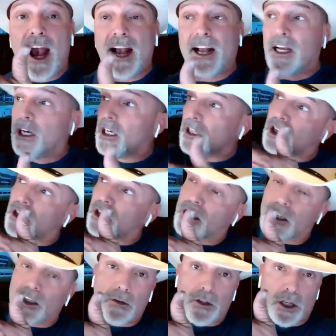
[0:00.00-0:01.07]
track
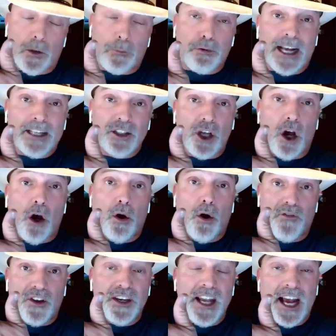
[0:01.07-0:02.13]
to the
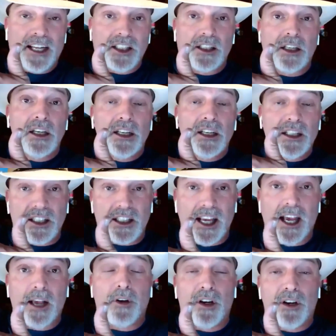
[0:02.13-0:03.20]
plateau of the next
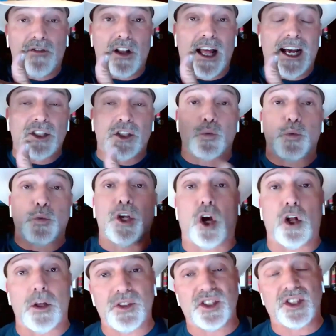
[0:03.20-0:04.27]
segment of classes. We call
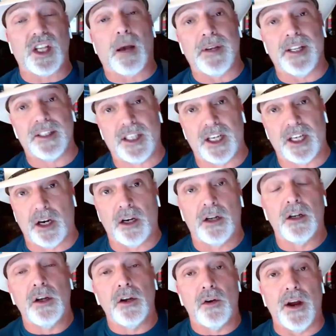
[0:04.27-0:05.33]
them summits here,
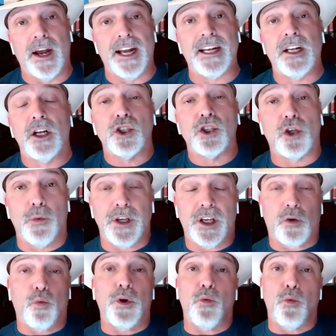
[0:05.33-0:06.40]
right? So
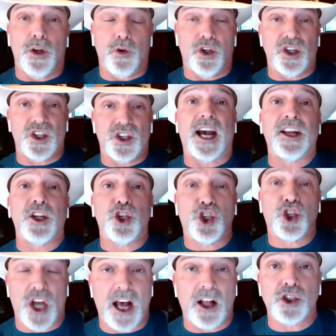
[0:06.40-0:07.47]
we design
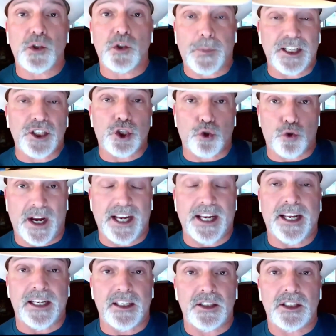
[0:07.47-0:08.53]
challenge-based
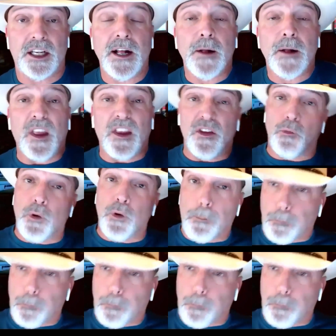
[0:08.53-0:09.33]
training, and then we